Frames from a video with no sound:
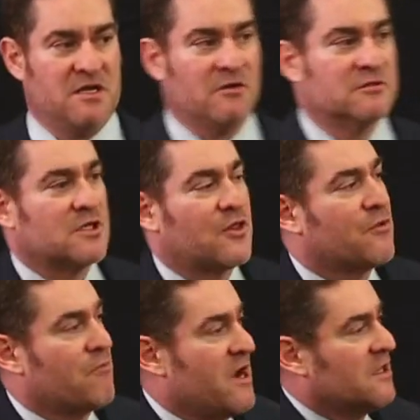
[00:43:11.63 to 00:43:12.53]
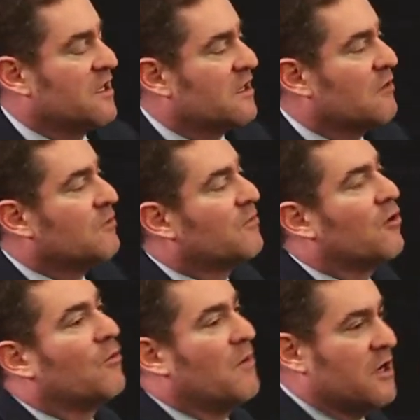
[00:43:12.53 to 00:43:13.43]
There was the threat that they would
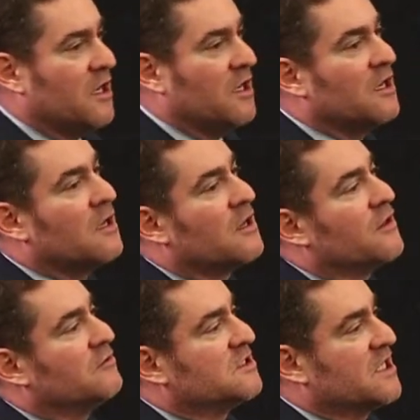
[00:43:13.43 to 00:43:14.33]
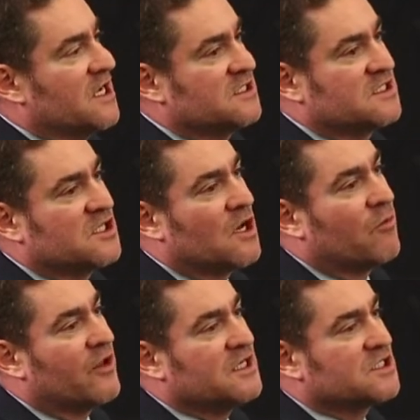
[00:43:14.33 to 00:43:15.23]
pull money. There was the
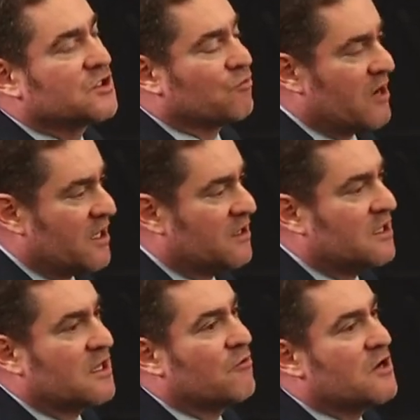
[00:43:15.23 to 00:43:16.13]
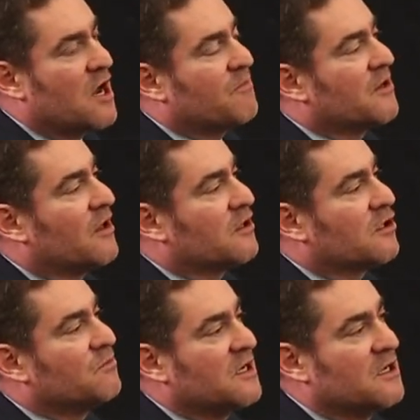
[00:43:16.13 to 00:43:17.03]
NCAA's threat that they would not be allowed to
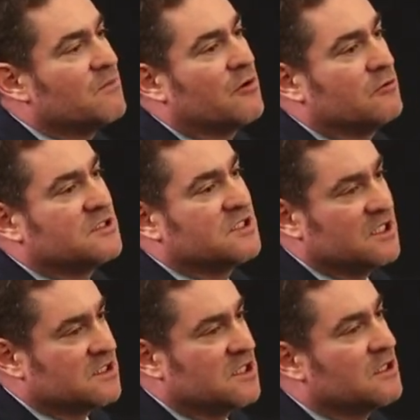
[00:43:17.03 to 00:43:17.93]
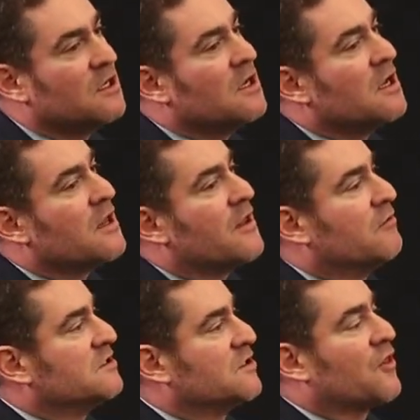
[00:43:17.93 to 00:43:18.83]
compete in postseason. There
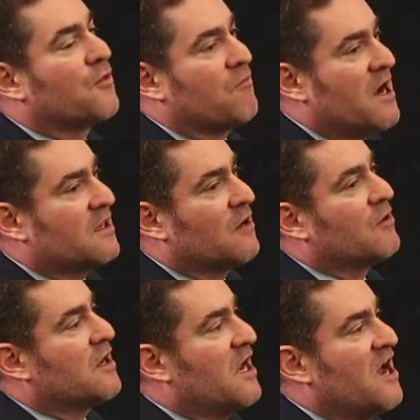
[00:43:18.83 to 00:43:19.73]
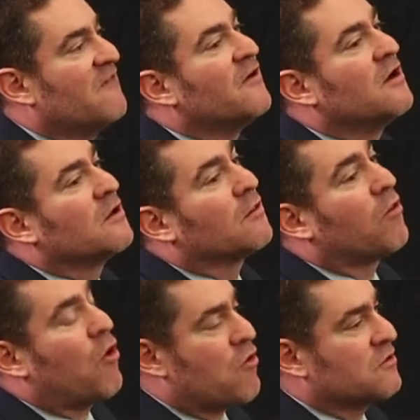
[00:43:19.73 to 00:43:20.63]
was the threat that we're going to have
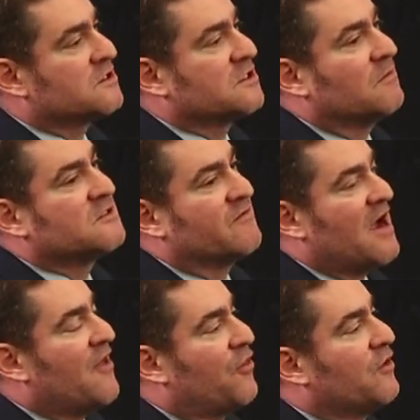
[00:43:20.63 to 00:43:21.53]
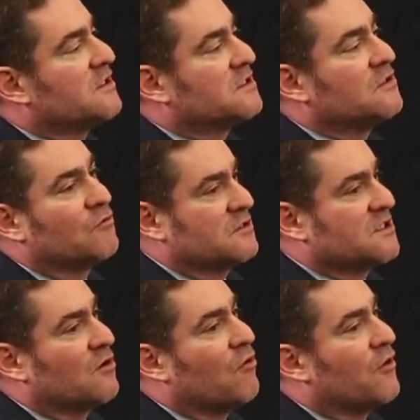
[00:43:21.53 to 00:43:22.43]
large sums of athletes
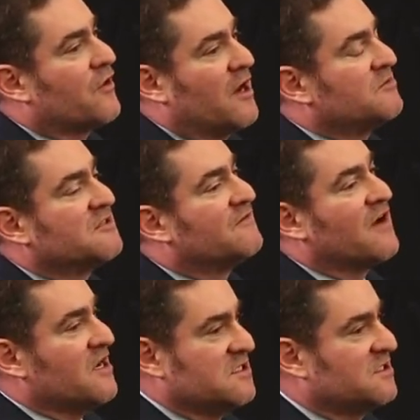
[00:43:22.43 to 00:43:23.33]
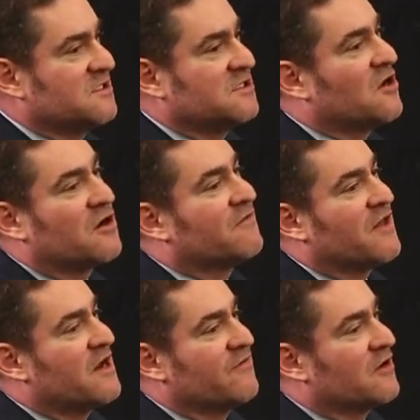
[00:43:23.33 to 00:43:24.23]
endorsing all types of vice. None of
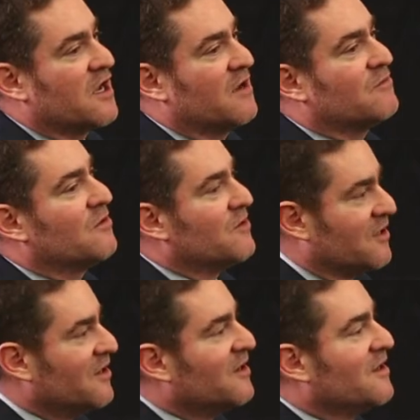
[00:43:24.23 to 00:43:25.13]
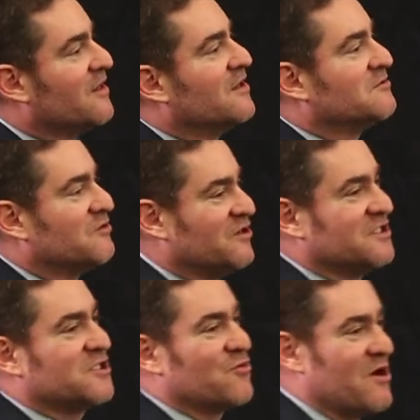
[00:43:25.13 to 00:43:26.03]
that ever came to be. These were
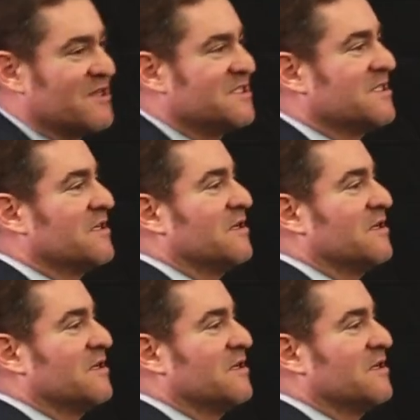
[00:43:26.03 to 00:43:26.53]
just threats.